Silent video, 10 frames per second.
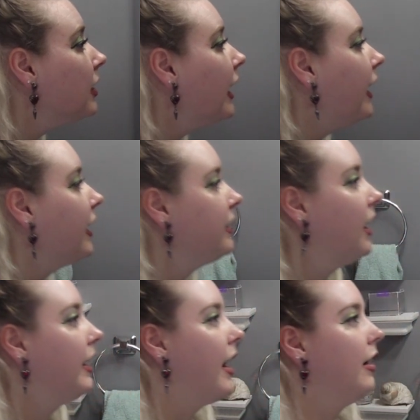And
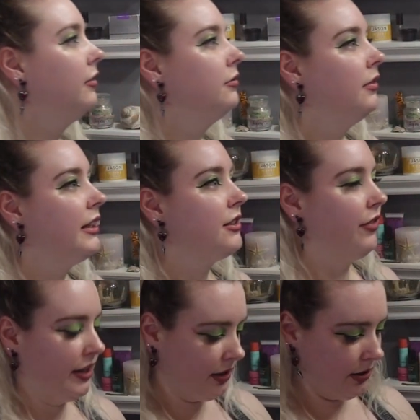ta-da, it's
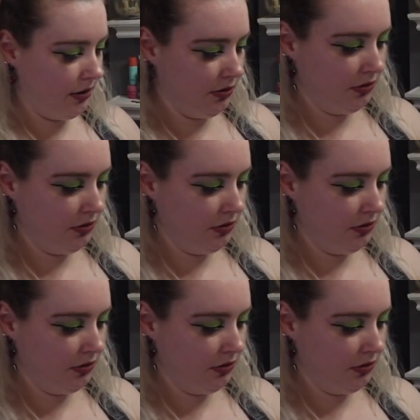fixed.